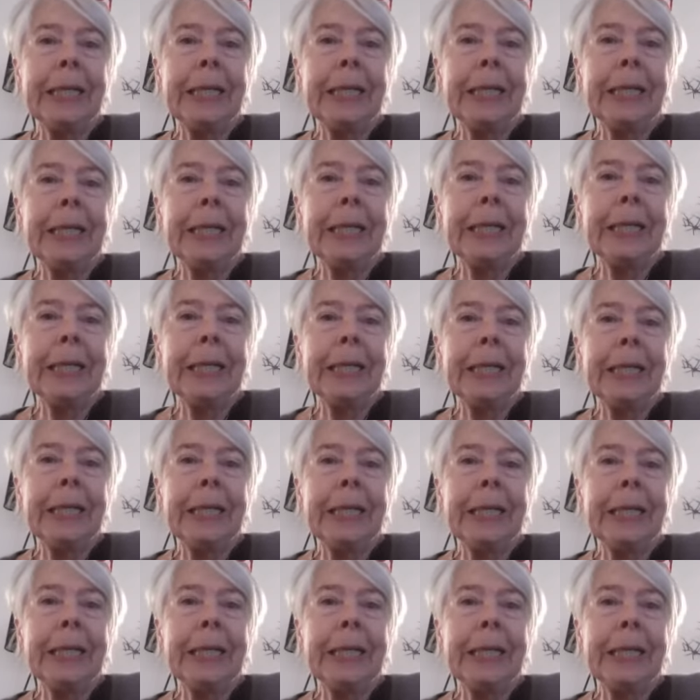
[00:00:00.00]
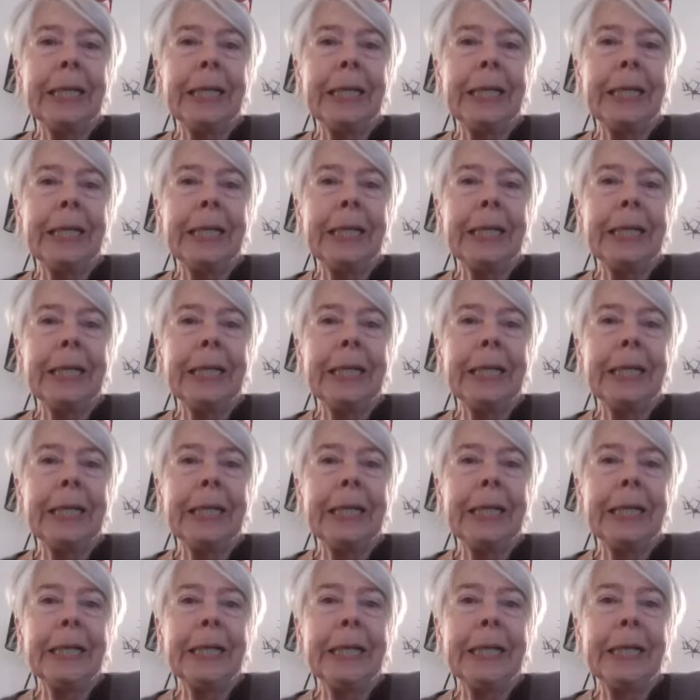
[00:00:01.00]
So just a very
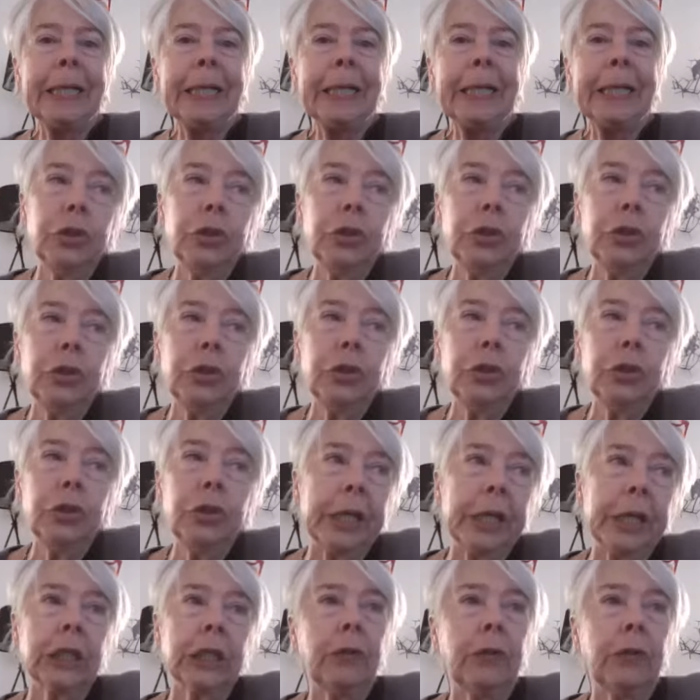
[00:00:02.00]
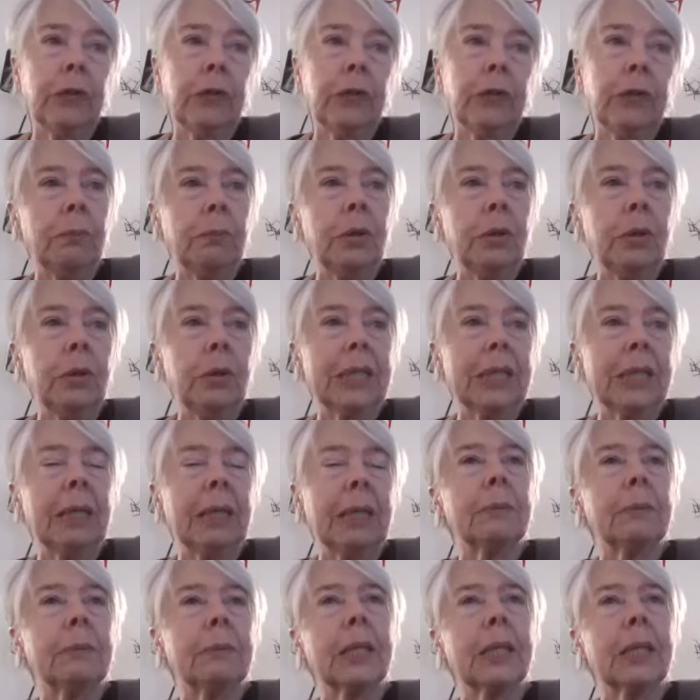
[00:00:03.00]
big new direction for
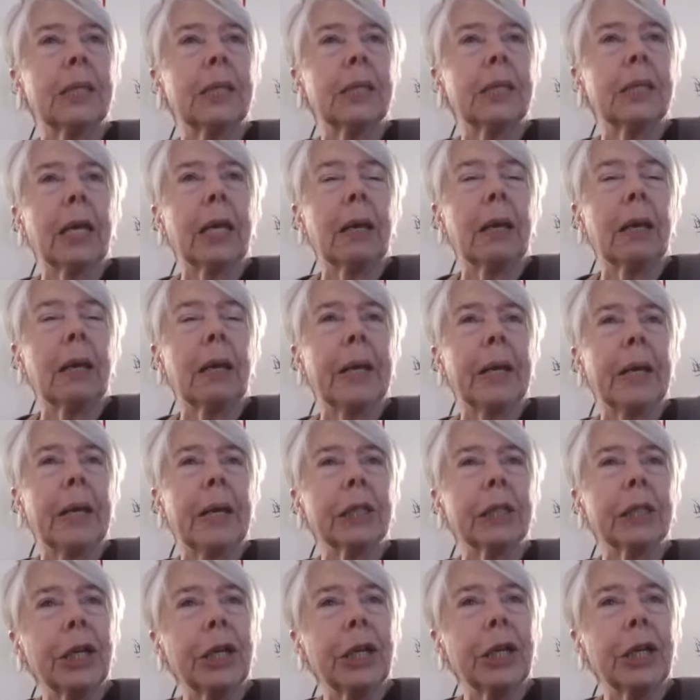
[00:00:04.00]
museums, thinking about